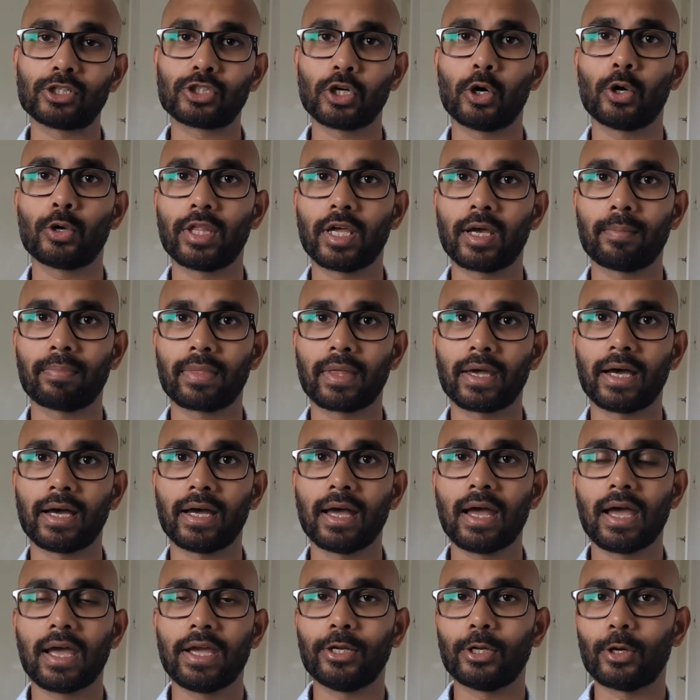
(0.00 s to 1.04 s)
and show them
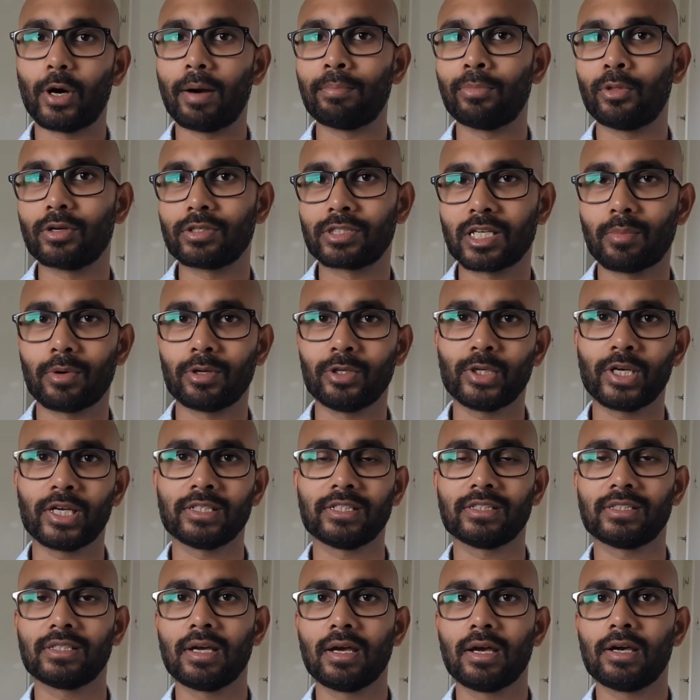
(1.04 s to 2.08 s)
that I'm not someone
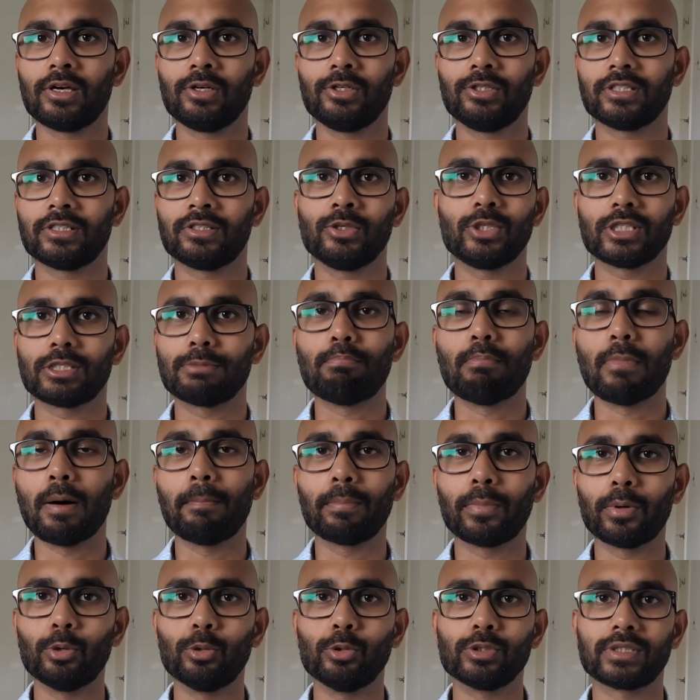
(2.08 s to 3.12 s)
who just
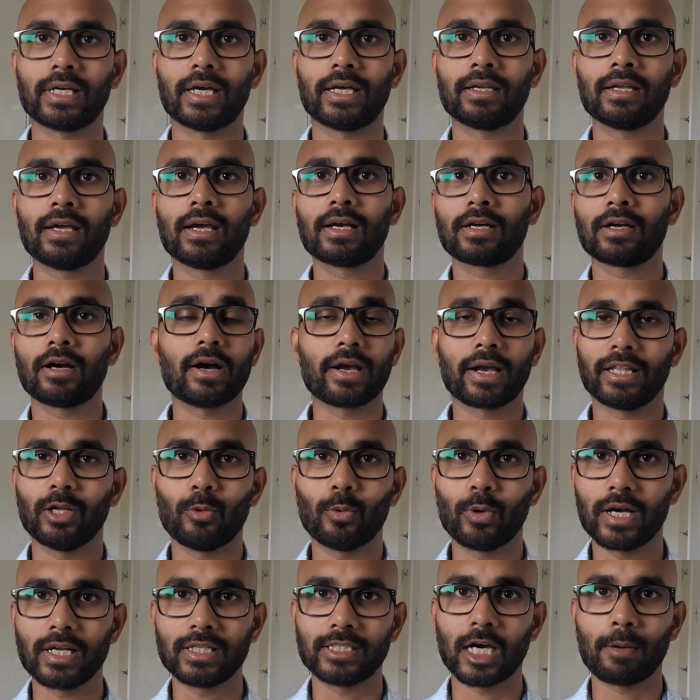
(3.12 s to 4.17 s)
mumbles and can't get
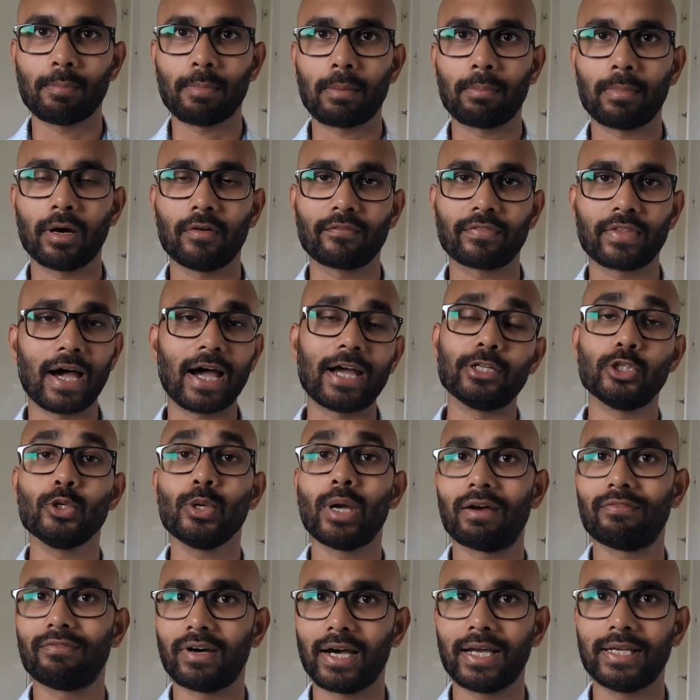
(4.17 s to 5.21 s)
the words out of my mouth, that I
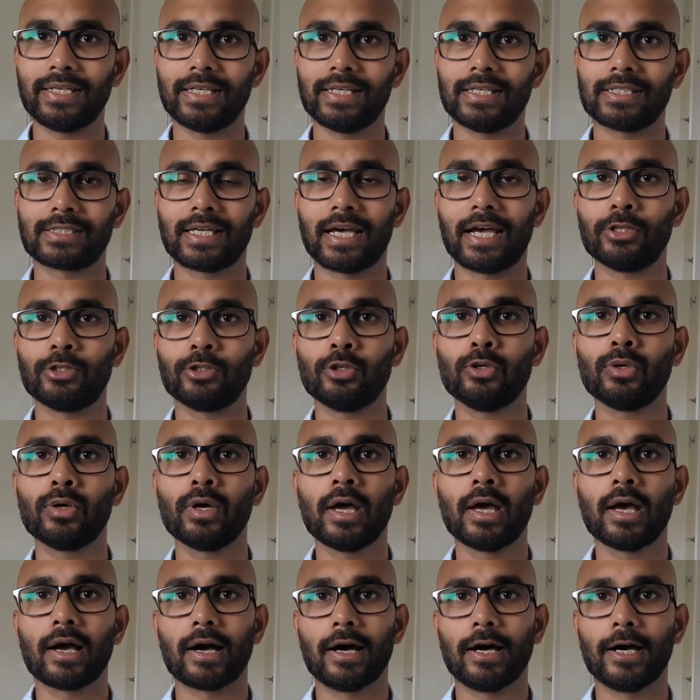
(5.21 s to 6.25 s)
do have ideas, that I
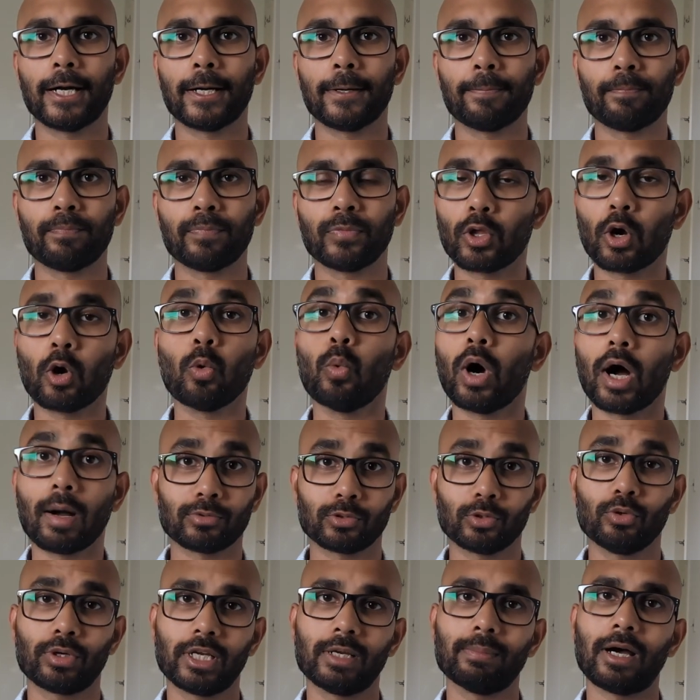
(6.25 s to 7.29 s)
do know what
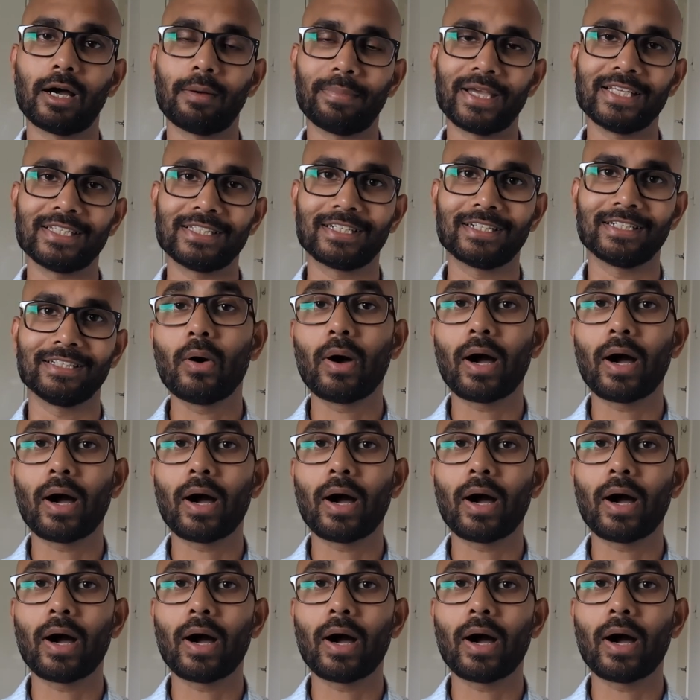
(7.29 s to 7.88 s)
I'm talking about, basically.